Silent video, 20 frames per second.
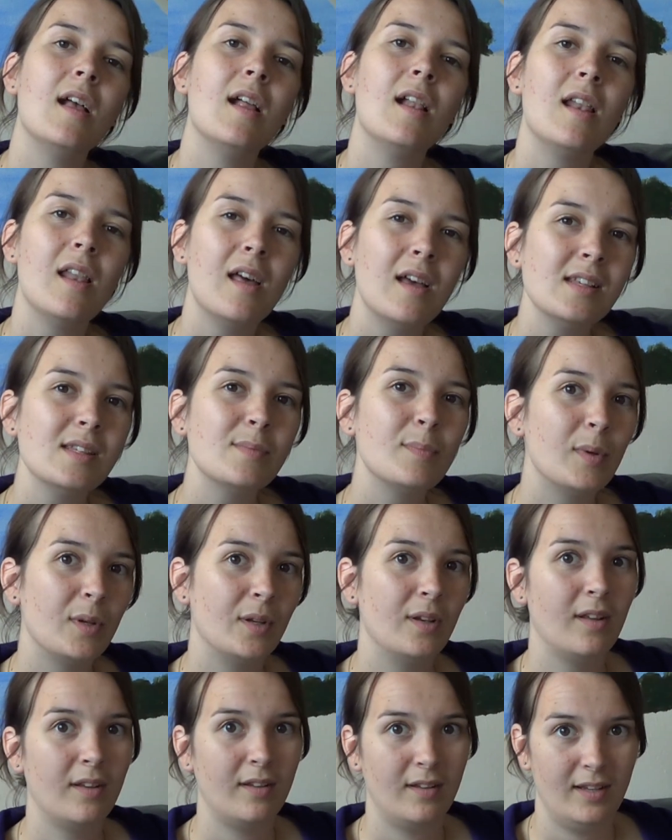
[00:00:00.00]
Last
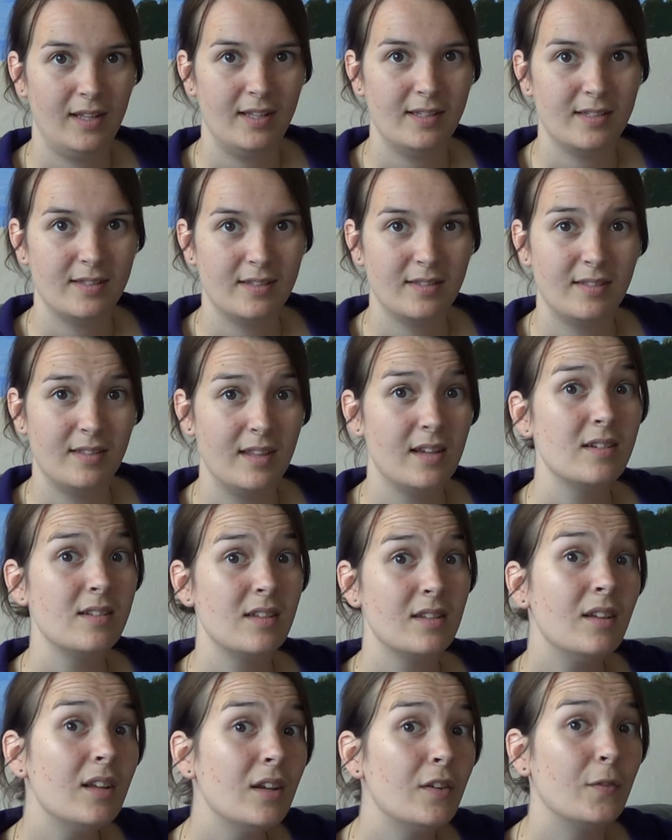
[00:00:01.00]
but not least, there's
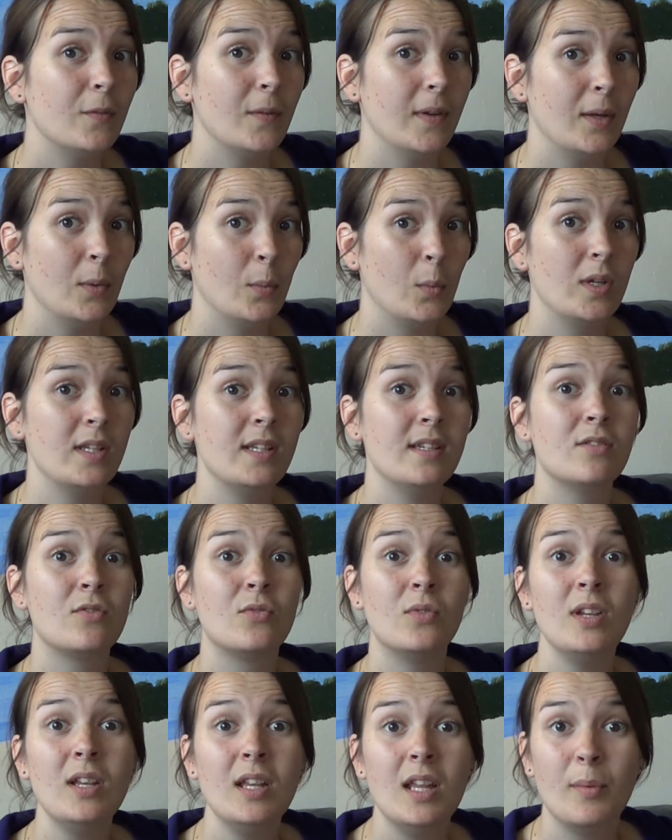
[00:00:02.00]
another thing which
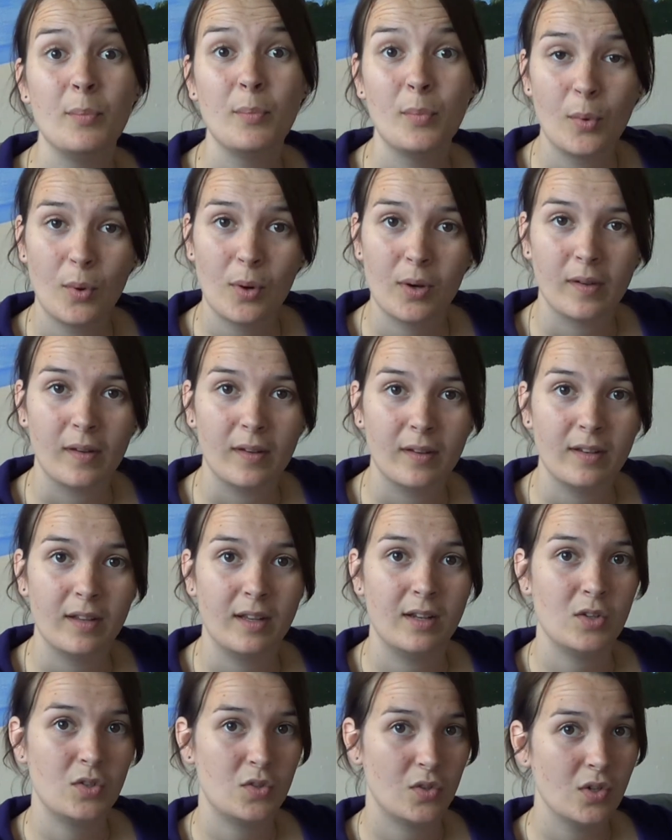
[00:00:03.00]
is really important
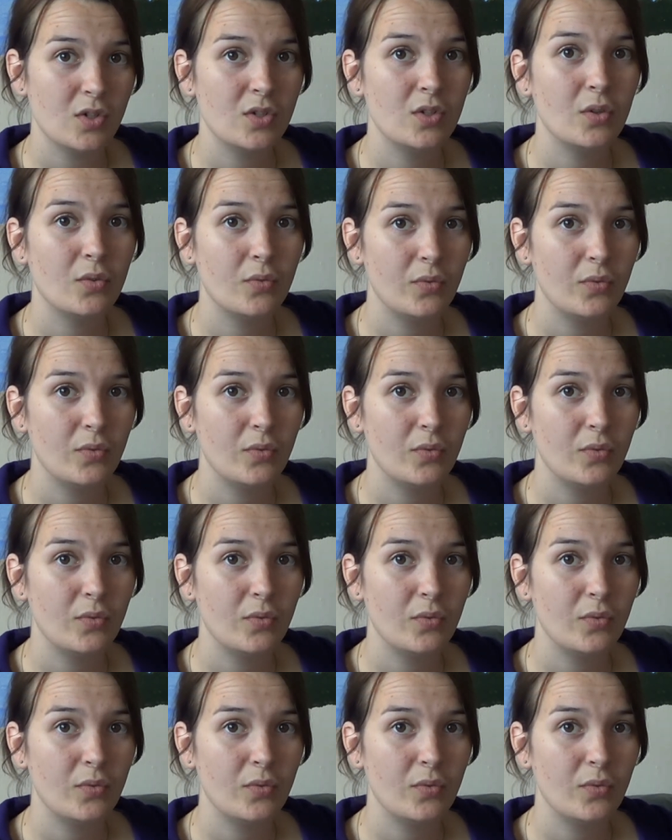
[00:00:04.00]
in instructional